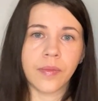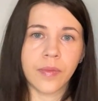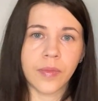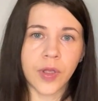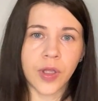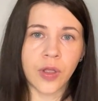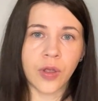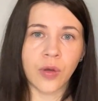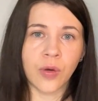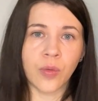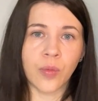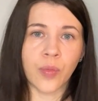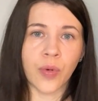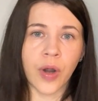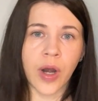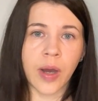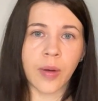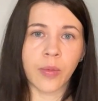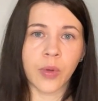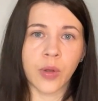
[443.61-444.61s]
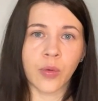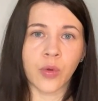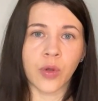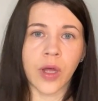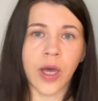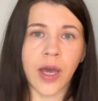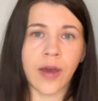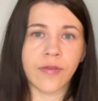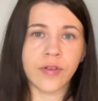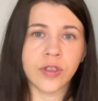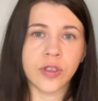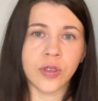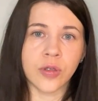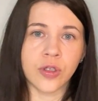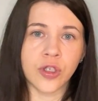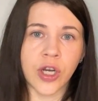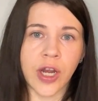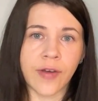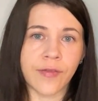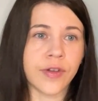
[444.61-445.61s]
you probably will have to
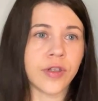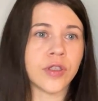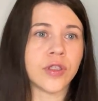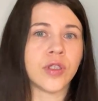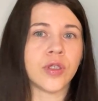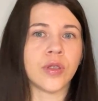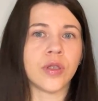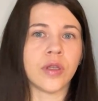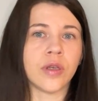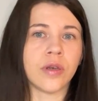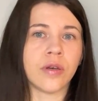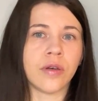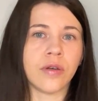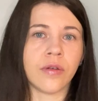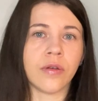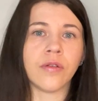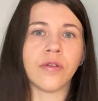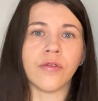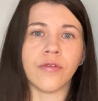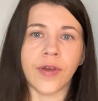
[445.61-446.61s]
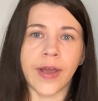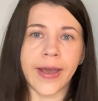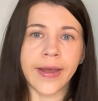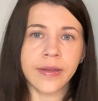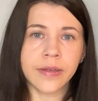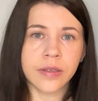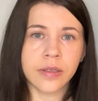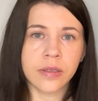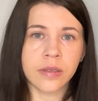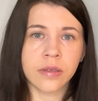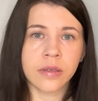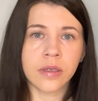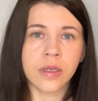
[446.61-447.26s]
travel to the vet,